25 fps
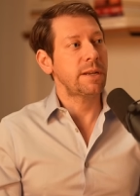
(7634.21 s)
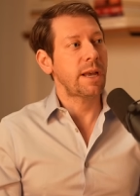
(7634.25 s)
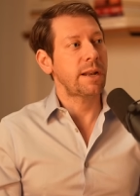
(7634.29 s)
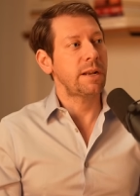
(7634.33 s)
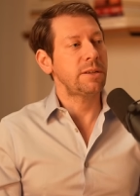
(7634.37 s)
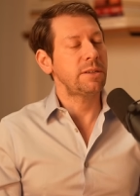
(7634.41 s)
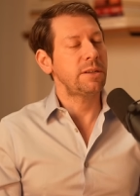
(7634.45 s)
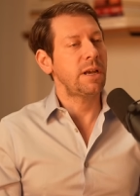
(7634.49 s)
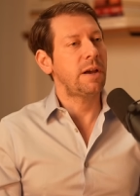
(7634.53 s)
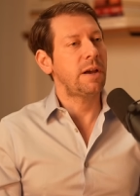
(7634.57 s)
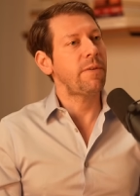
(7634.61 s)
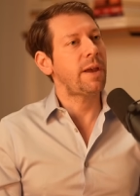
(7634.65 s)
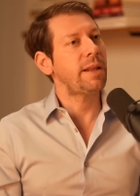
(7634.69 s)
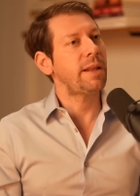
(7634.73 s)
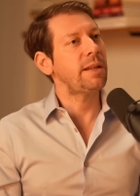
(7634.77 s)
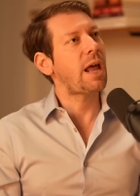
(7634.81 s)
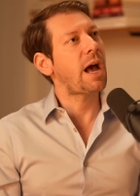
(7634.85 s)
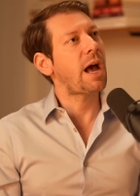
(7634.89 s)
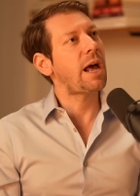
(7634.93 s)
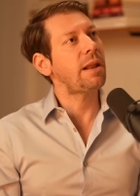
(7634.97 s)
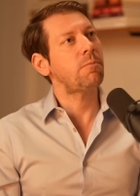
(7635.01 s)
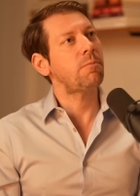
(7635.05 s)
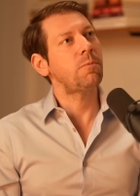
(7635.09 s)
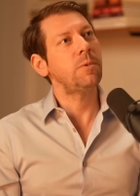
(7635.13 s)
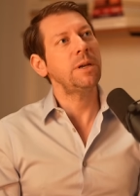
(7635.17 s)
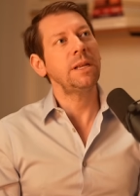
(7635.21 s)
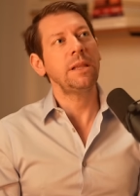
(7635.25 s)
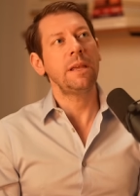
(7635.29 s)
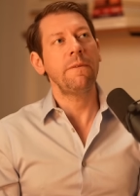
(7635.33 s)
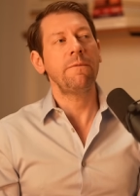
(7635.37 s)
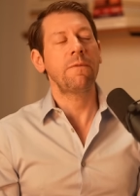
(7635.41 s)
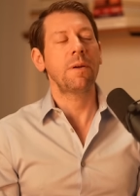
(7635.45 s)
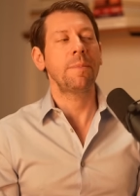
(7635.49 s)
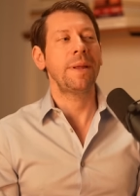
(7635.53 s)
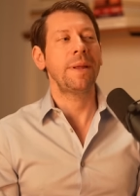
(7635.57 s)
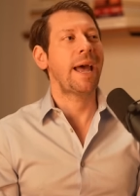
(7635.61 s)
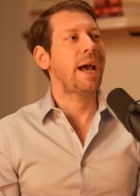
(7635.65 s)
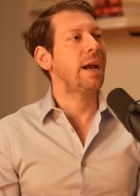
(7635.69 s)
kind of stuff and not really
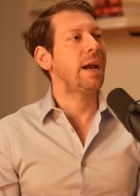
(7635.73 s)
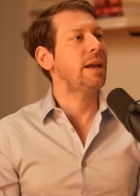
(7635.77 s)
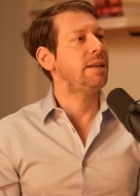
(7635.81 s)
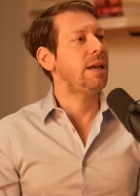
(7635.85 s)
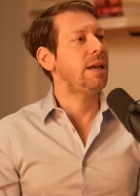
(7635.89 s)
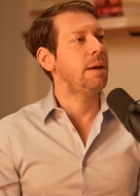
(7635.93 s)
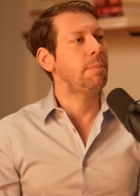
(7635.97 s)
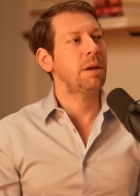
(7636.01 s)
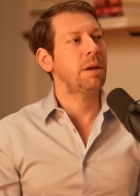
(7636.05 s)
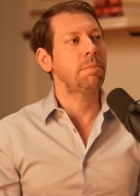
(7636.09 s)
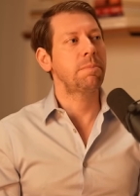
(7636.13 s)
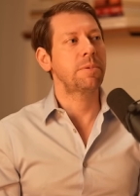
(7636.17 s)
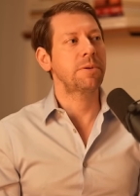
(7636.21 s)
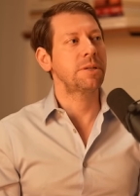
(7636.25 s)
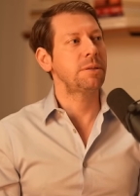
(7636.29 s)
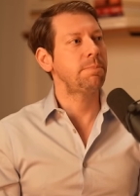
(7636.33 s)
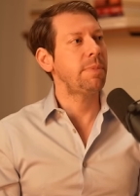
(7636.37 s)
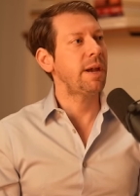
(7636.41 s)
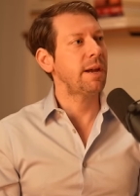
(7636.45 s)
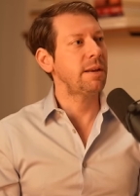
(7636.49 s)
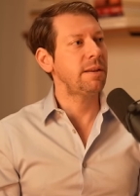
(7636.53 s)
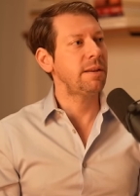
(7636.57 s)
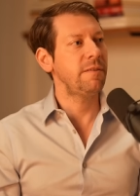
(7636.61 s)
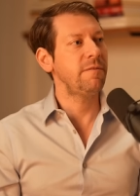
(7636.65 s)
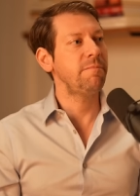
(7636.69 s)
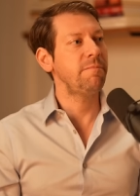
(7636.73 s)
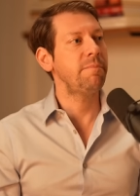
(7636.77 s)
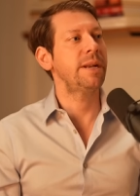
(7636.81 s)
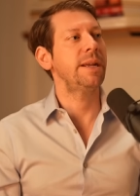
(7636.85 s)
from an academic perspective,